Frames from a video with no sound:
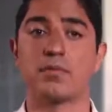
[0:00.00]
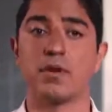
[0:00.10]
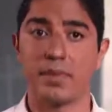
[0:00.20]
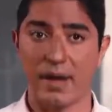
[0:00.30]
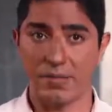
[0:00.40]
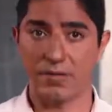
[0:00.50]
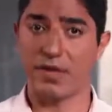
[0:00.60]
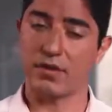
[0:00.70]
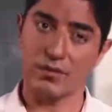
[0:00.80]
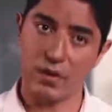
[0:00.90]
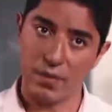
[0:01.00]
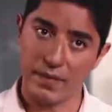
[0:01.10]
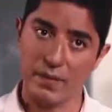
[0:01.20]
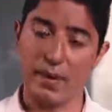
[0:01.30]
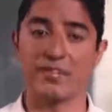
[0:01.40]
Prepare for this. Go on
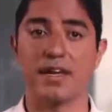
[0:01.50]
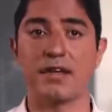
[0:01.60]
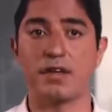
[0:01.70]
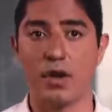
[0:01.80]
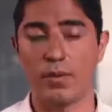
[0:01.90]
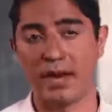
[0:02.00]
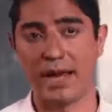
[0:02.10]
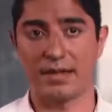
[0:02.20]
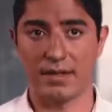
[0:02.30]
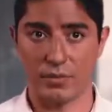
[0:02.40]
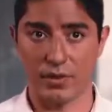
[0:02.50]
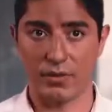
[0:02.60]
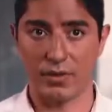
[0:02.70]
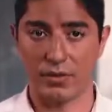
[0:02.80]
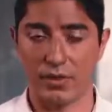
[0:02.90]
the website, know what ID to bring
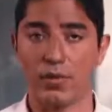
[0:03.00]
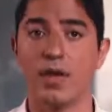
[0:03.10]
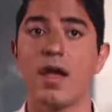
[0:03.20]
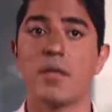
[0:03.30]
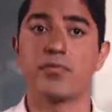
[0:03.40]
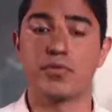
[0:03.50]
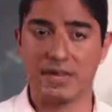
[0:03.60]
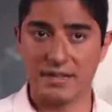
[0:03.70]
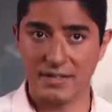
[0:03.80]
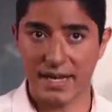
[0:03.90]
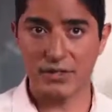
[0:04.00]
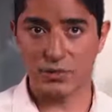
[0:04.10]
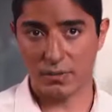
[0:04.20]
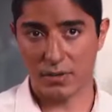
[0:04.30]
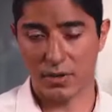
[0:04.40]
with you. Print the
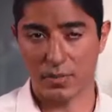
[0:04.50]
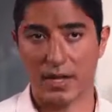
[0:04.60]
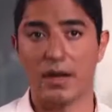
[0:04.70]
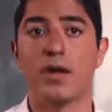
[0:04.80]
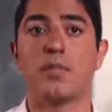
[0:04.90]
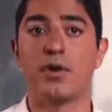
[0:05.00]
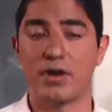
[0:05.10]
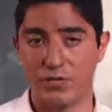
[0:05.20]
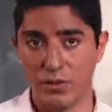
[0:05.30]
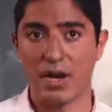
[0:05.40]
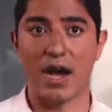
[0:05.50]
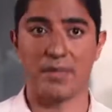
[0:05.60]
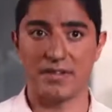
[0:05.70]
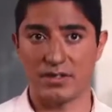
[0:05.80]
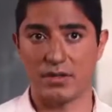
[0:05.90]
scheduling permit, put a few
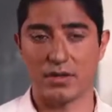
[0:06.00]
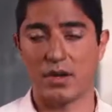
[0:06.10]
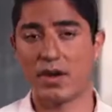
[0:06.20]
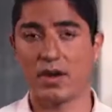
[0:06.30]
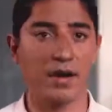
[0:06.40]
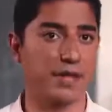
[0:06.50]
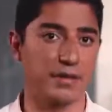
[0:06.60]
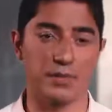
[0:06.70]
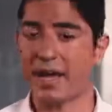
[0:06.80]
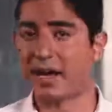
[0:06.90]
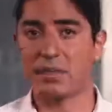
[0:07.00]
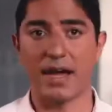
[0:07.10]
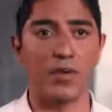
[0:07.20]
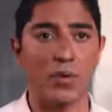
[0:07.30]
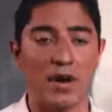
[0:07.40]
copies in your car, in your
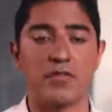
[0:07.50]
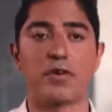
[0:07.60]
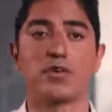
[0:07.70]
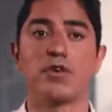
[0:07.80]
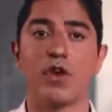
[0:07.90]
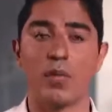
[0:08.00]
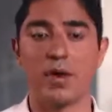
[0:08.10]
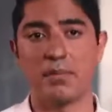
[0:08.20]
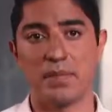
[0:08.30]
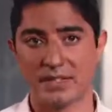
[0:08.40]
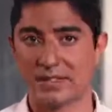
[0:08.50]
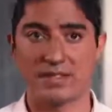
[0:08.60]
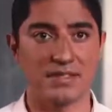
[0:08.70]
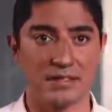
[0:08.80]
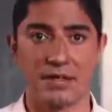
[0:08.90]
backpack, wherever. You don't want to miss this
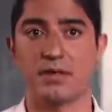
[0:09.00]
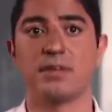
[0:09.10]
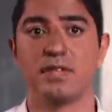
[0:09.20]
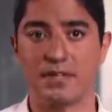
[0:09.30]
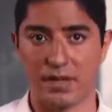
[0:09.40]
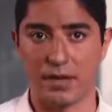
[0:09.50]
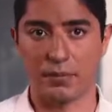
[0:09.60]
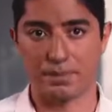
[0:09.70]
silly little detail.